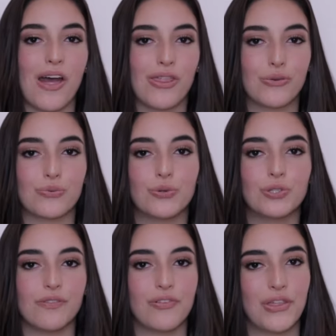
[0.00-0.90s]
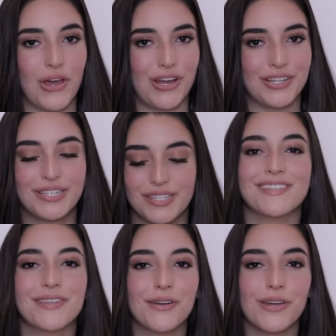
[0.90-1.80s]
about the rule of thirds.
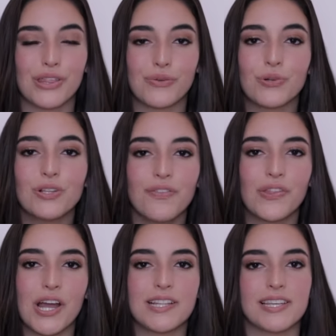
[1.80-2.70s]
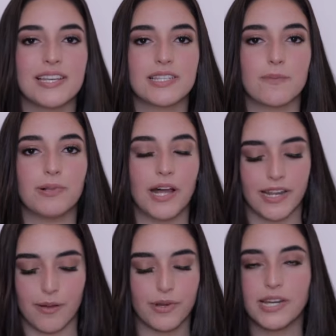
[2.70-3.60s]
So the rule of thirds is applied,
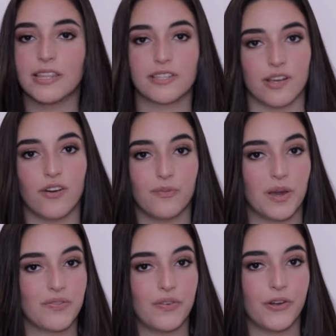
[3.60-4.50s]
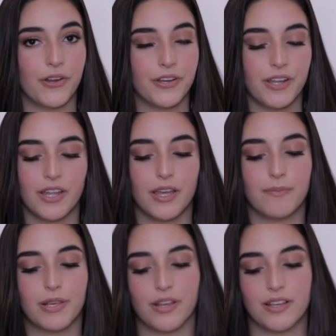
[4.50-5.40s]
I'm reading this off my phone
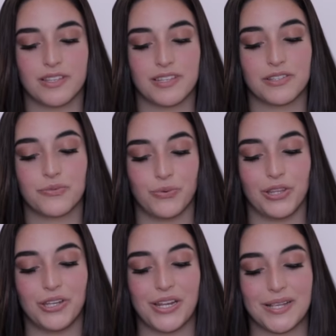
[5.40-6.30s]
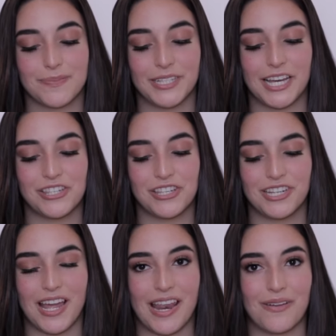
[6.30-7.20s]
because this is a really good explanation
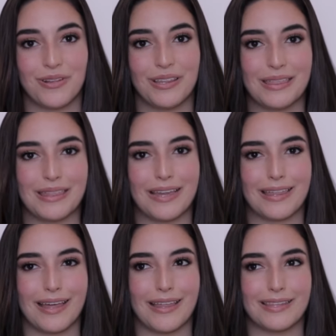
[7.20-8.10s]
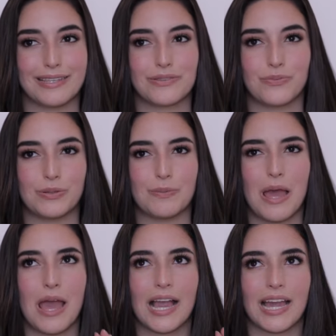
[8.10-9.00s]
and I really think that this would
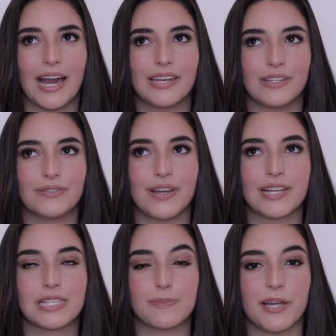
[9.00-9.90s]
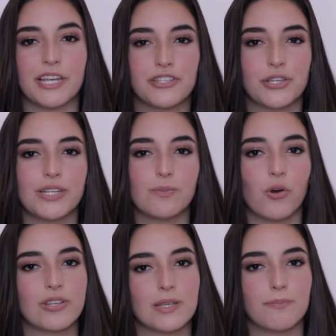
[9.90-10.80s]
kind of explain it to you in a
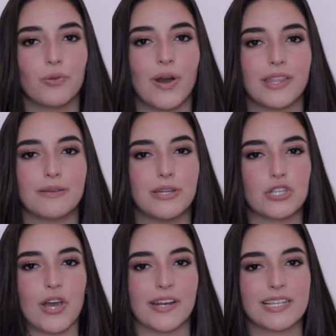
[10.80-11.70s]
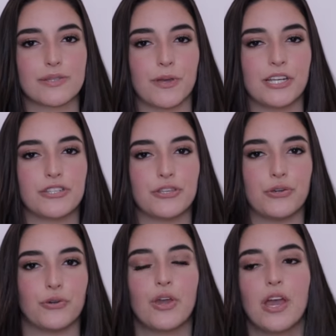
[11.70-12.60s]
more simple way than me trying to explain it to
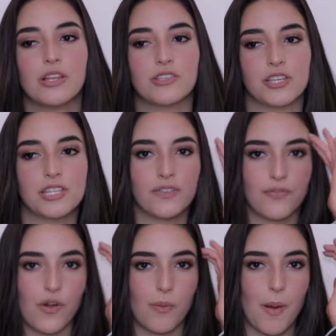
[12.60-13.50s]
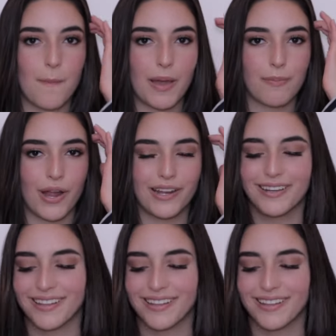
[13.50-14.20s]
you just from my brain.